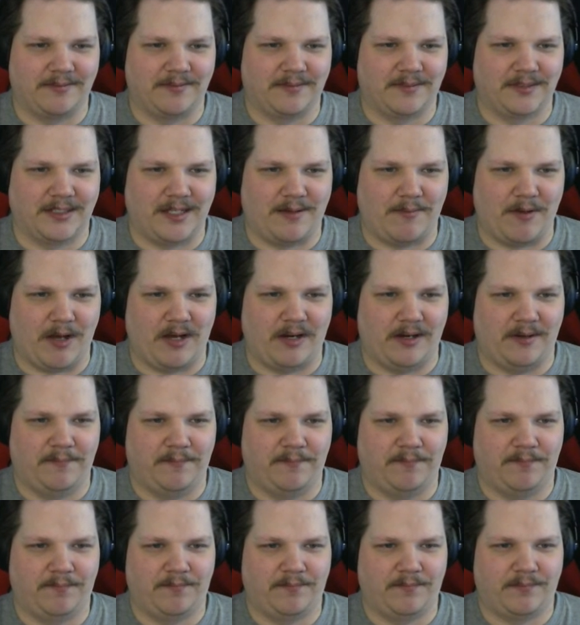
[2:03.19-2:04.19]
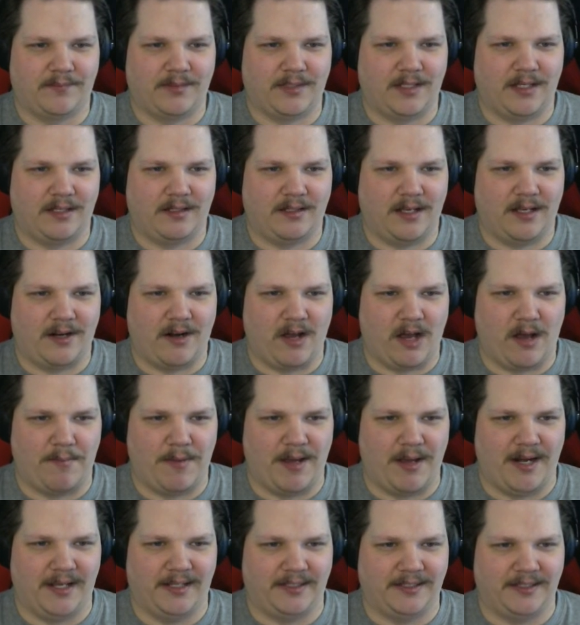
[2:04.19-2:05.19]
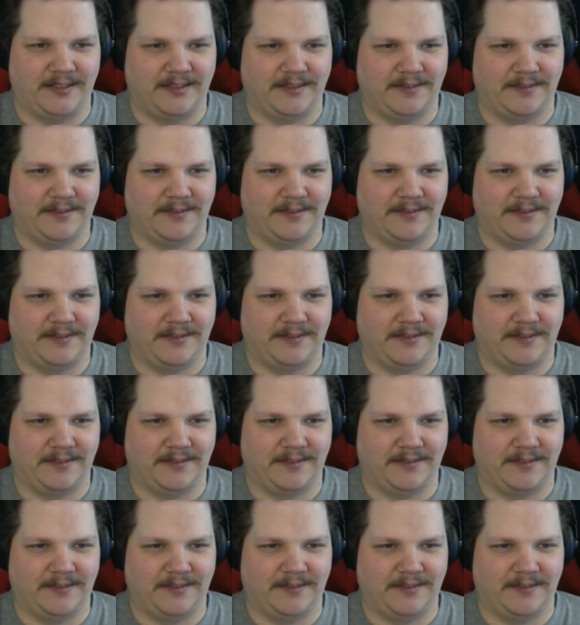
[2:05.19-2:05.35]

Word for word: Come on. A knob in it.